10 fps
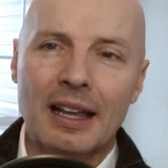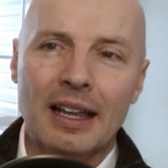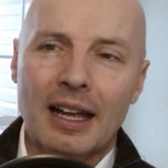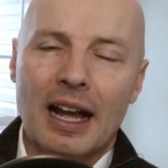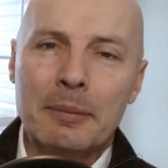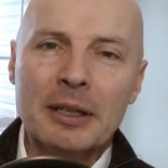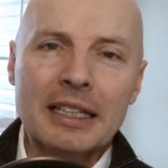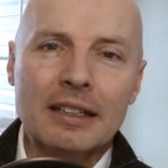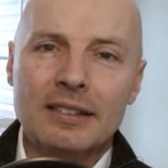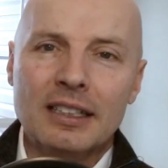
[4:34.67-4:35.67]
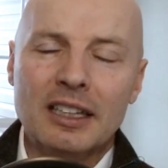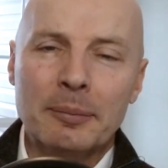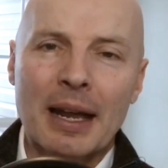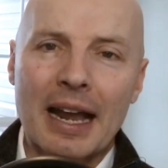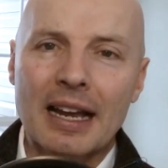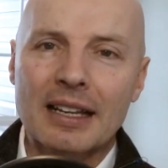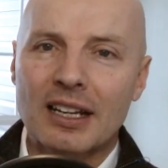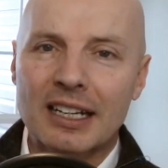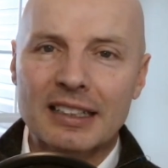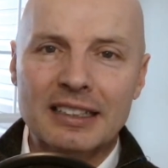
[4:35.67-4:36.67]
I've been guilty in the past,
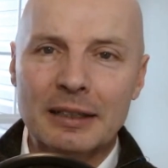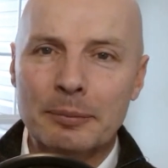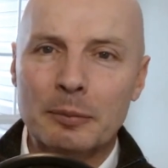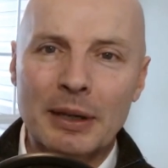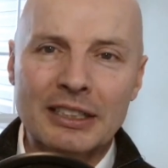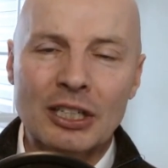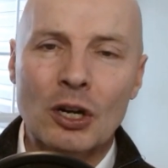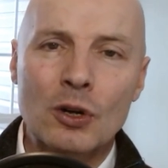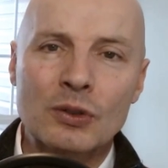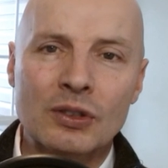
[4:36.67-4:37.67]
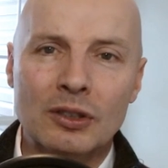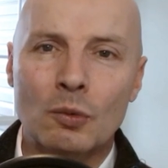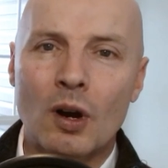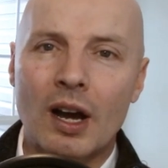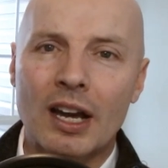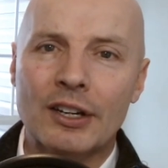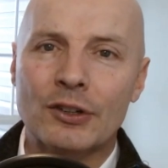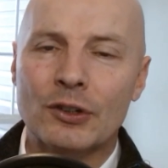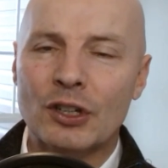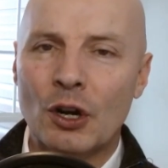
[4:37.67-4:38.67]
kind of dipping my toes in the
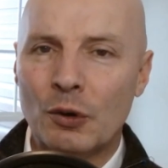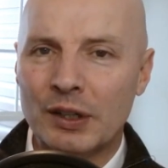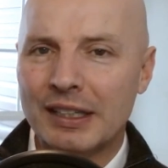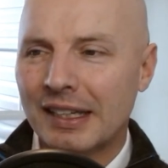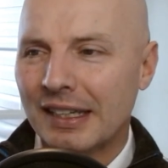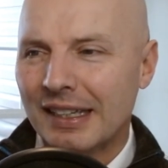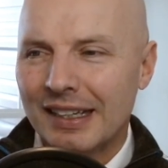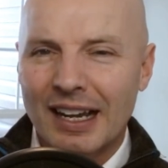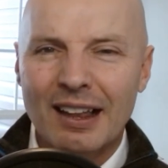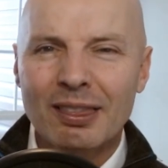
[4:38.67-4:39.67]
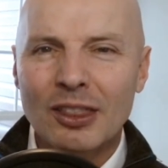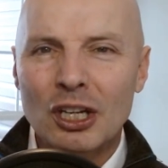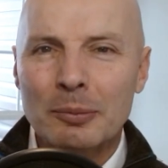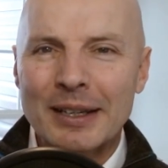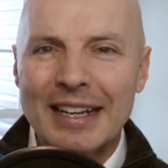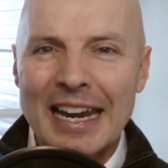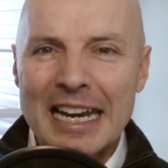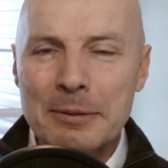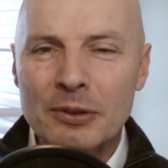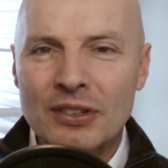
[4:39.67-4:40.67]
water or going a little bit,
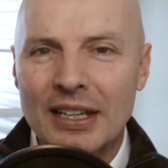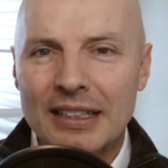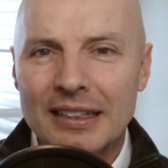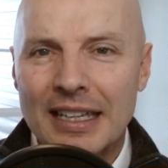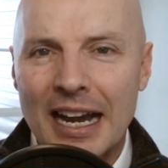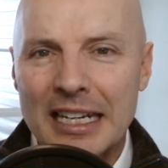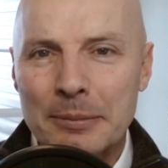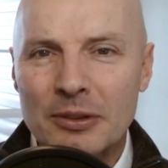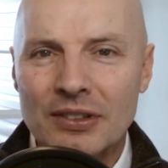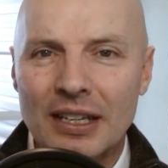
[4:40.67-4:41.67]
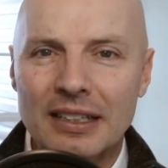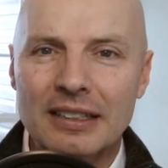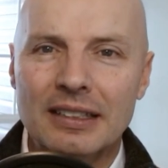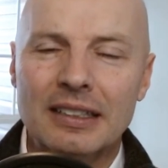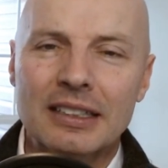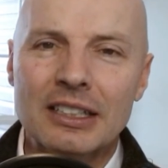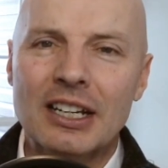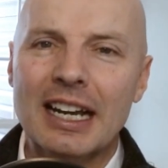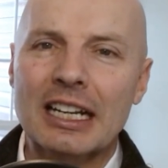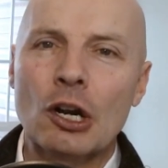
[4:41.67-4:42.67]
80%, 90%. You
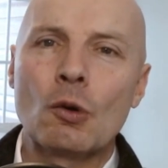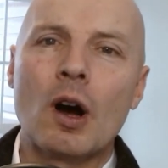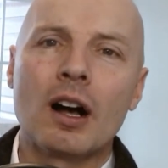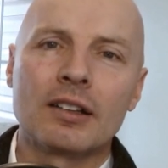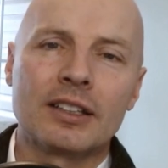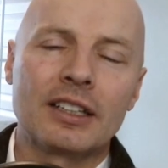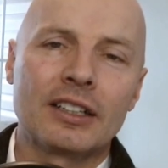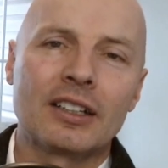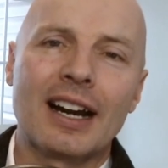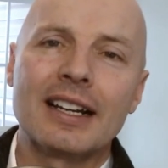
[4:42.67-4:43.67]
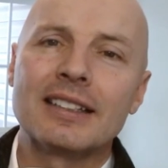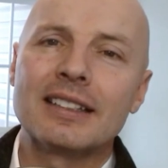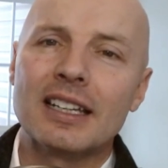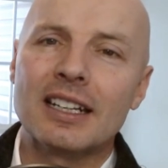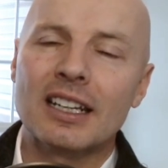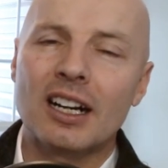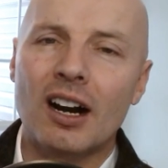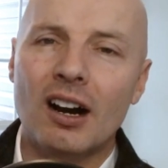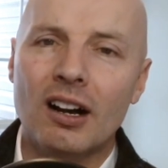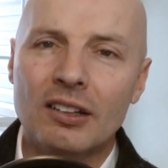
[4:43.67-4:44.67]
got to go all in here. I did it
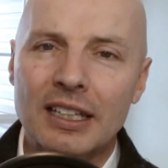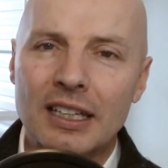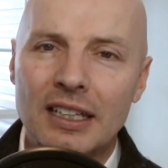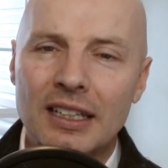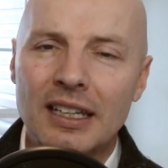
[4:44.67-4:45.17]
all in